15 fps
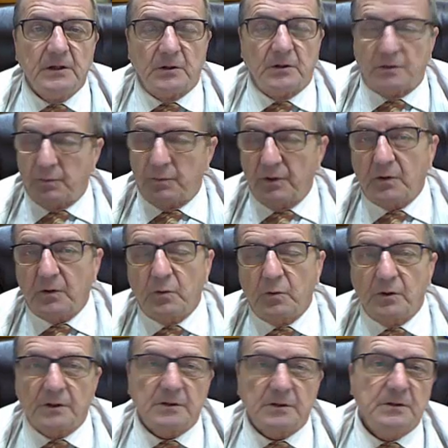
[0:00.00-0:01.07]
or the
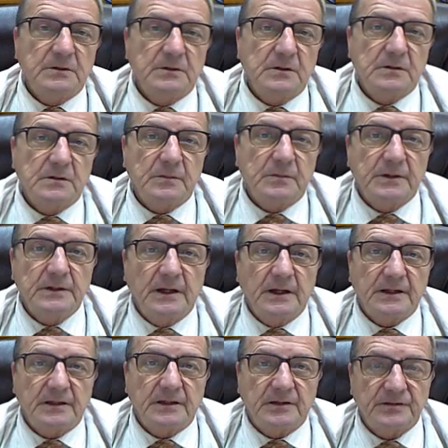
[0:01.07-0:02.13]
brickwork. You know what I mean?
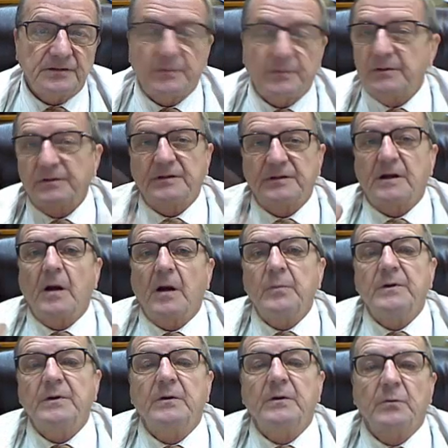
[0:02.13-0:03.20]
I have somebody that does the
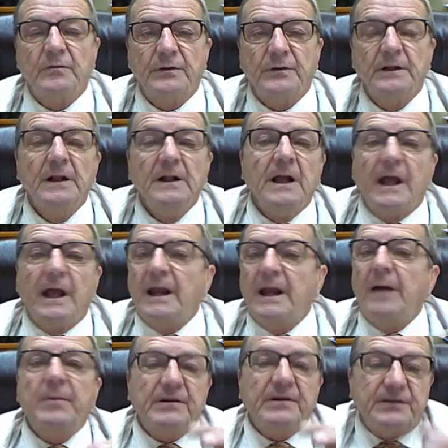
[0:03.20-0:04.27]
carpeting, the roofing, and
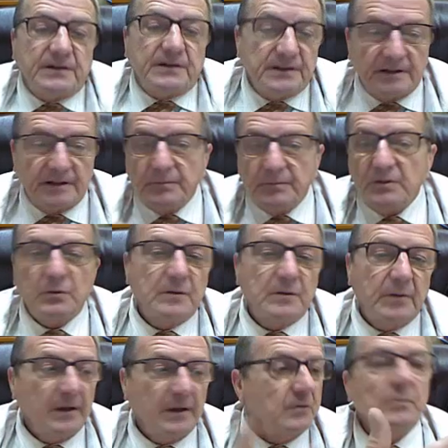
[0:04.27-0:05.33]
I'm basically in between.
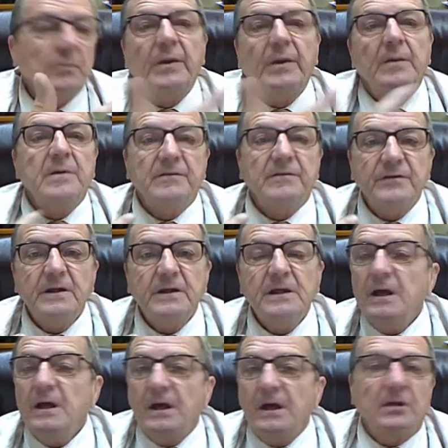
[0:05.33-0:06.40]
And you pay me a fee.
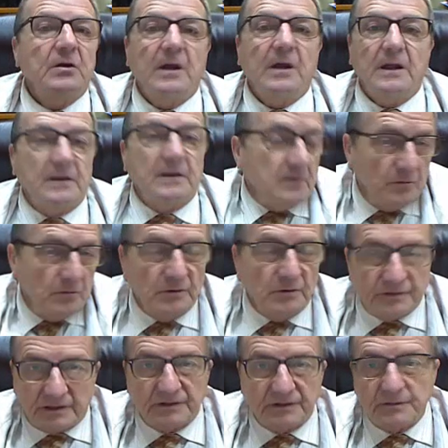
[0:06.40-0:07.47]
And you as a
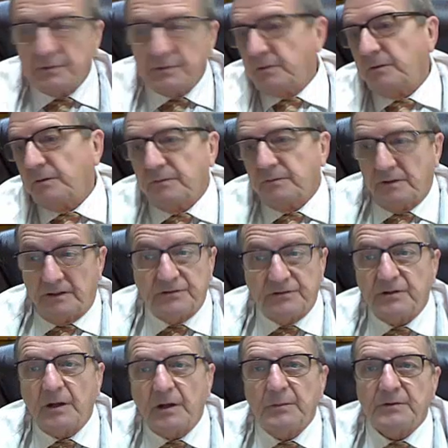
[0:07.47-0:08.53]
customer, you don't unless you
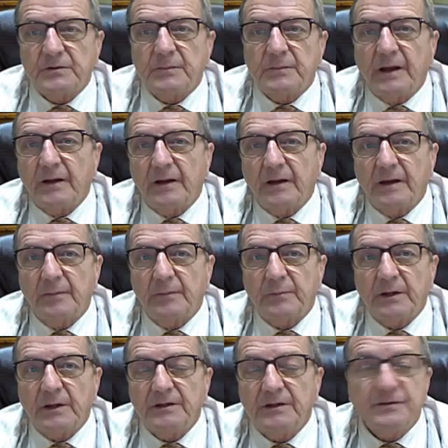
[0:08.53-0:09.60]
come into my
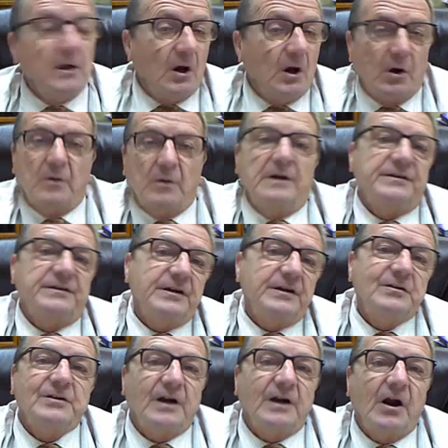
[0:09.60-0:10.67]
place, or I send you
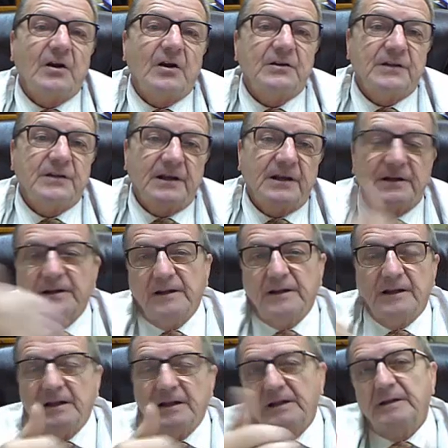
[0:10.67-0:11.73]
to the architect,
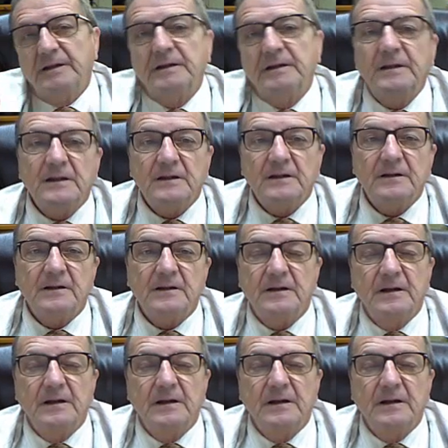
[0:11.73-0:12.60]
and he and